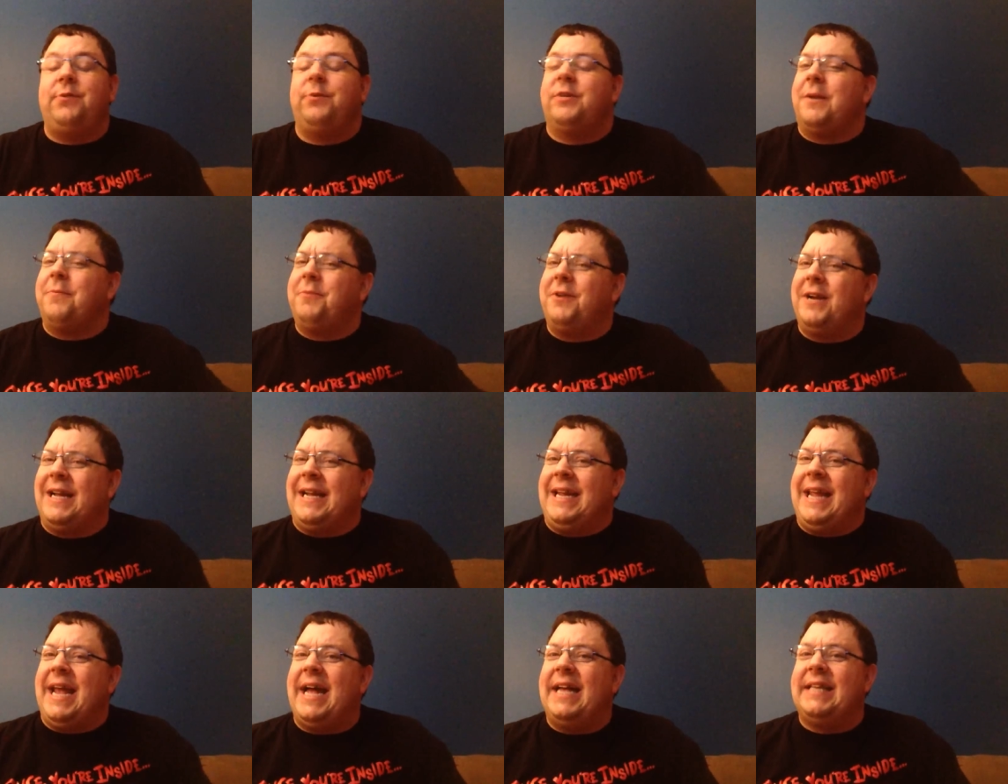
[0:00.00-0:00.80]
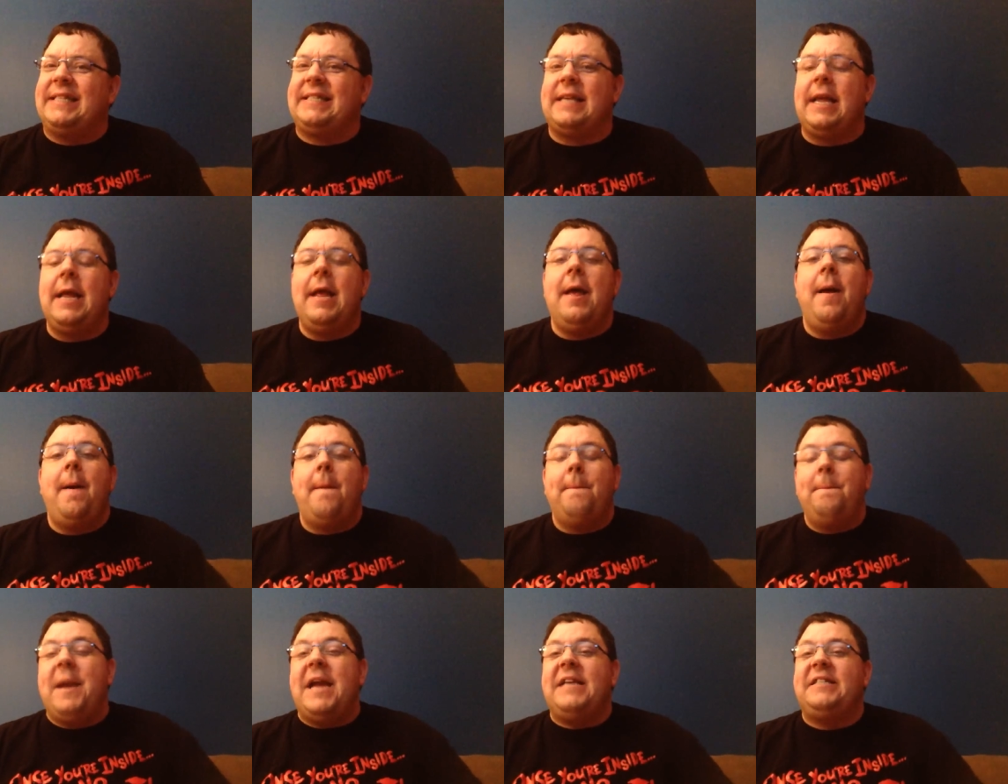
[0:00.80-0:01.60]
which I'm going to guess
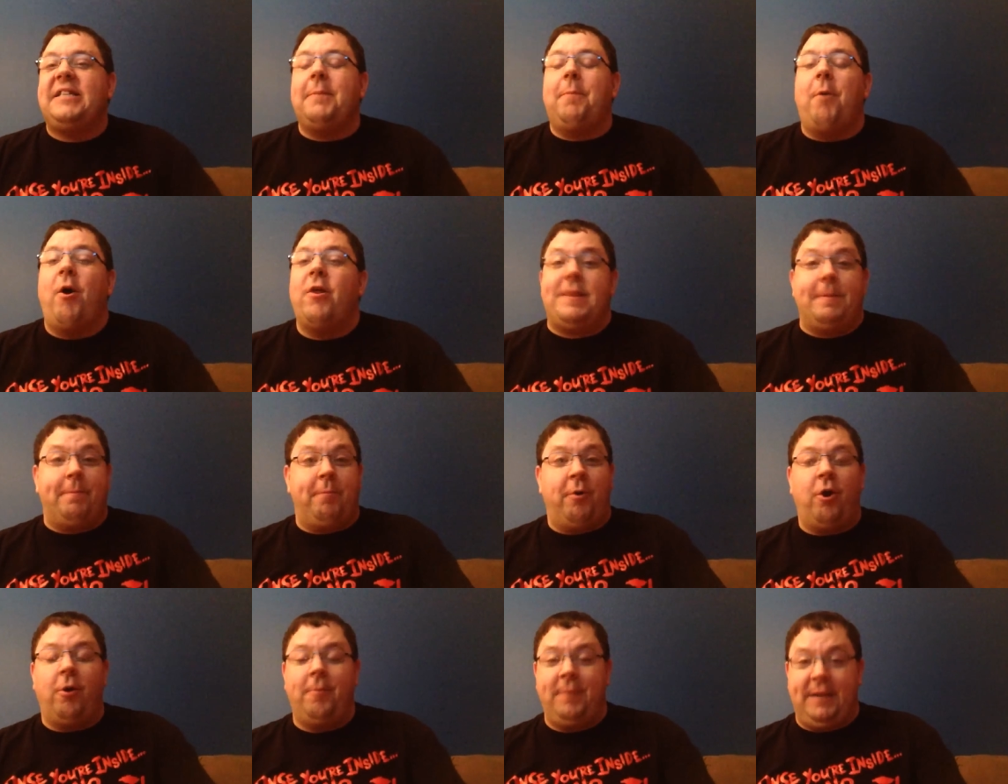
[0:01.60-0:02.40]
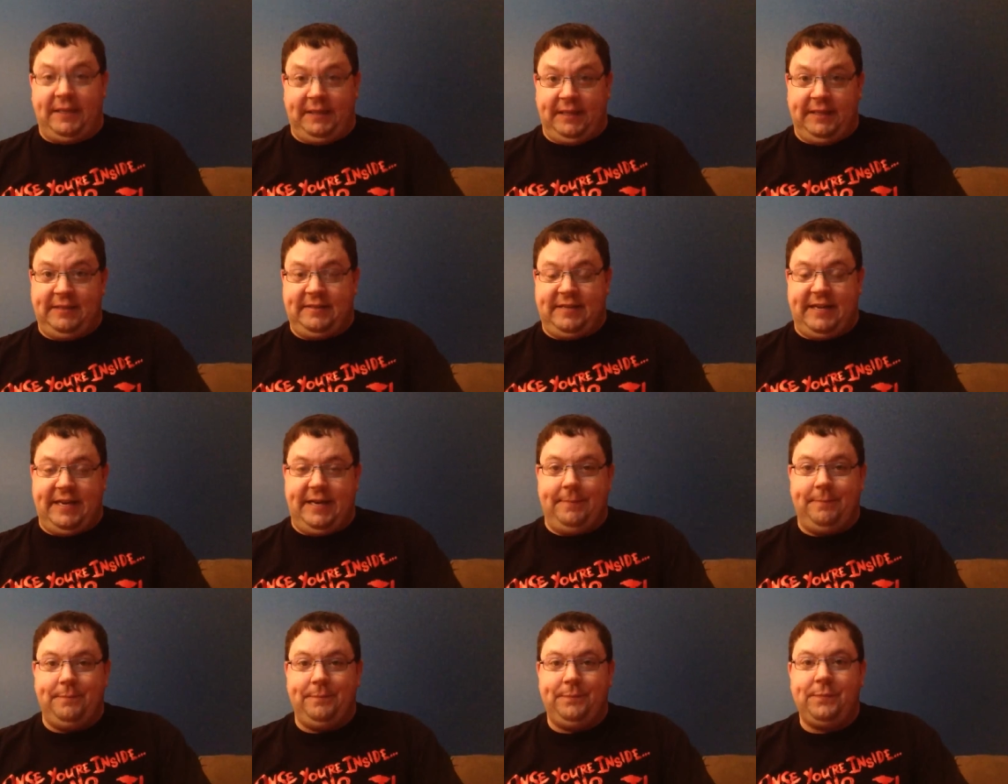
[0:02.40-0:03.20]
based upon the permit
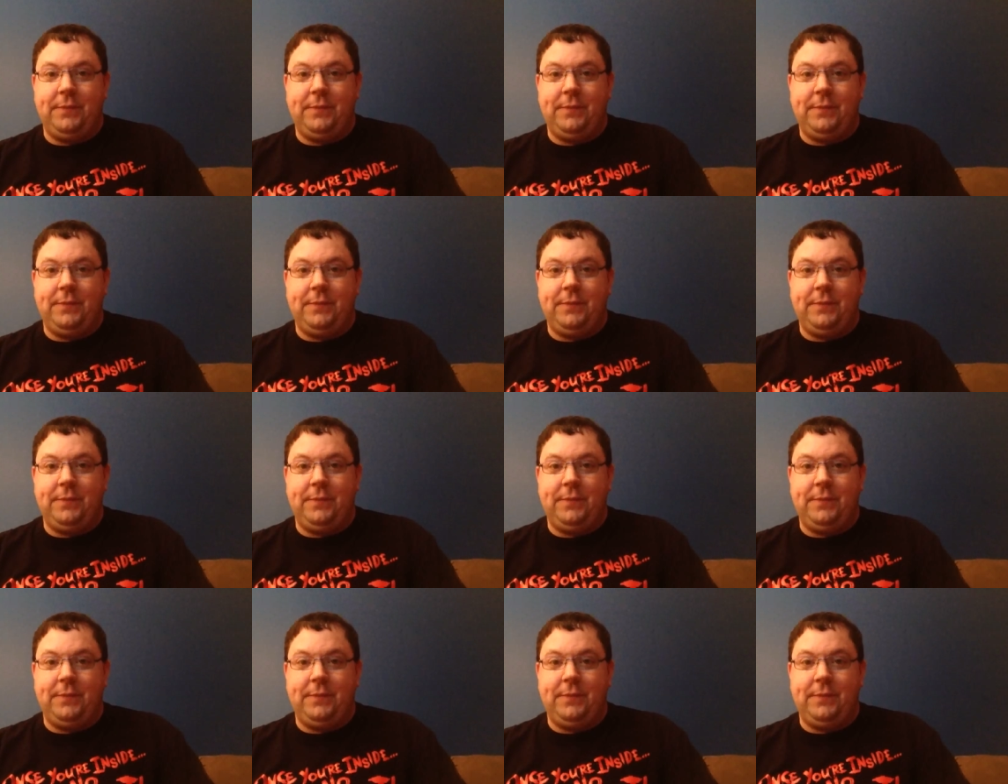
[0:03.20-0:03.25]
listing